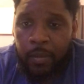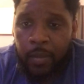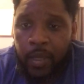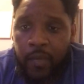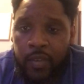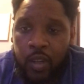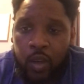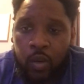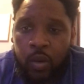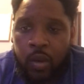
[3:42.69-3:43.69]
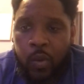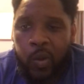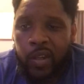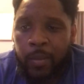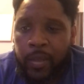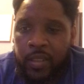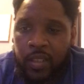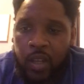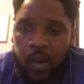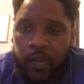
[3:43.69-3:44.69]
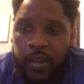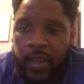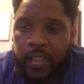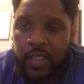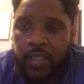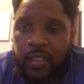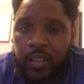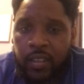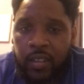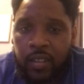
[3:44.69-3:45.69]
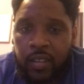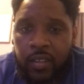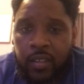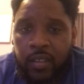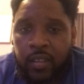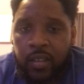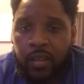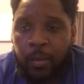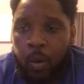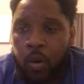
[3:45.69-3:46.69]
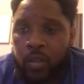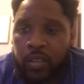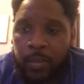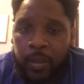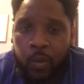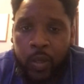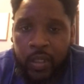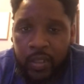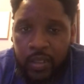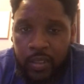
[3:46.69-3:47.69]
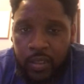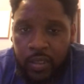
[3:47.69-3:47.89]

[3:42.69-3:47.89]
But even though we're in the midst of COVID-19, more is to be witnessed.